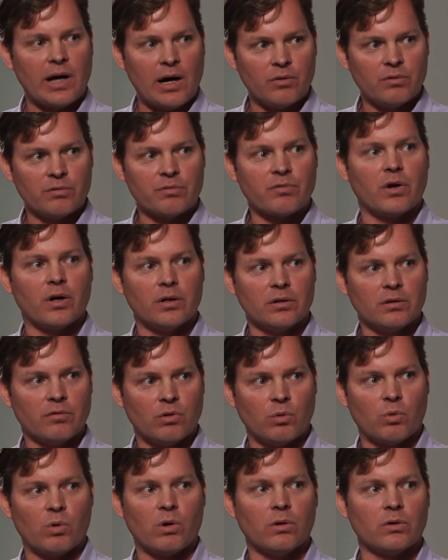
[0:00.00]
out in front of
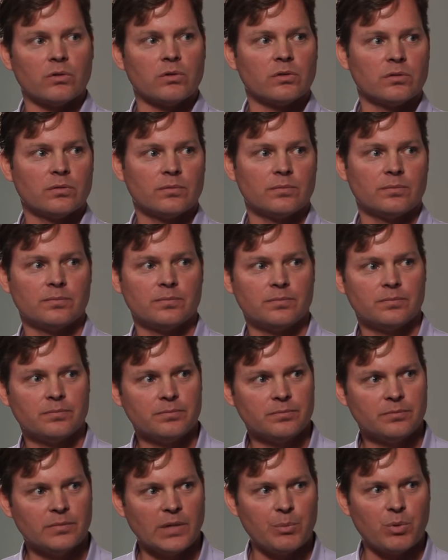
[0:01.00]
the world. Hmm.
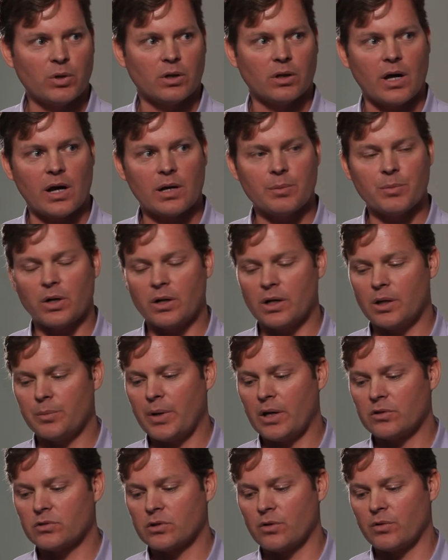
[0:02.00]
They put a lot of money in
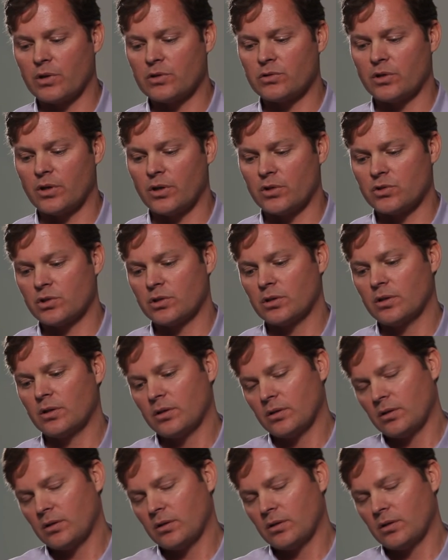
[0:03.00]
basic research.